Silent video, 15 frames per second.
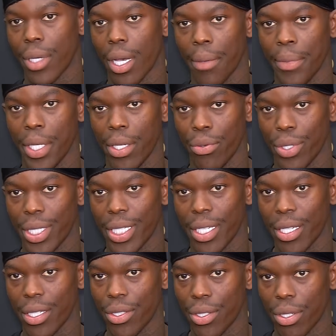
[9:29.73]
I mean, we
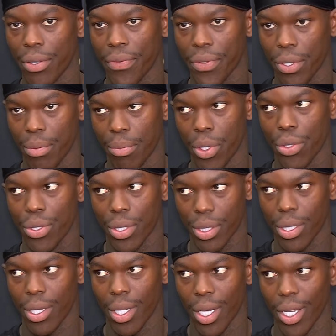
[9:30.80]
did it, you know, for the
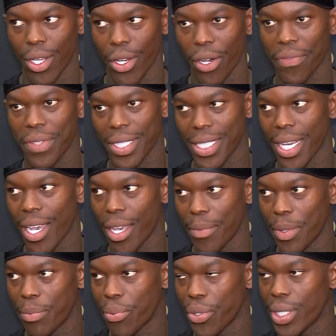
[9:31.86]
most of the
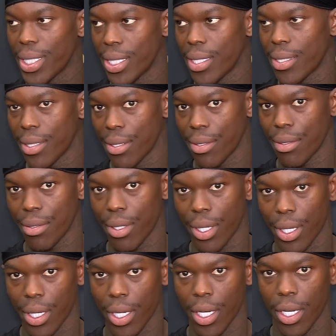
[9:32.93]
time in preseason.
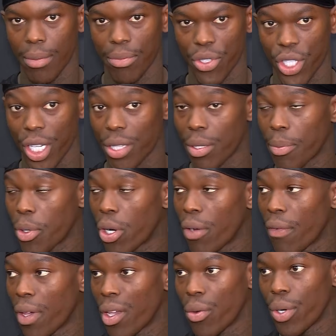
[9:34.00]
Shared the
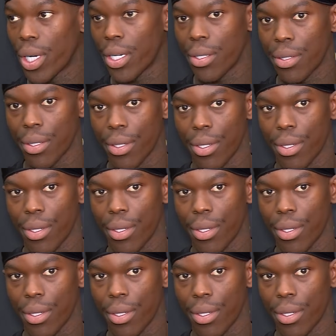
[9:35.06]
ball very well.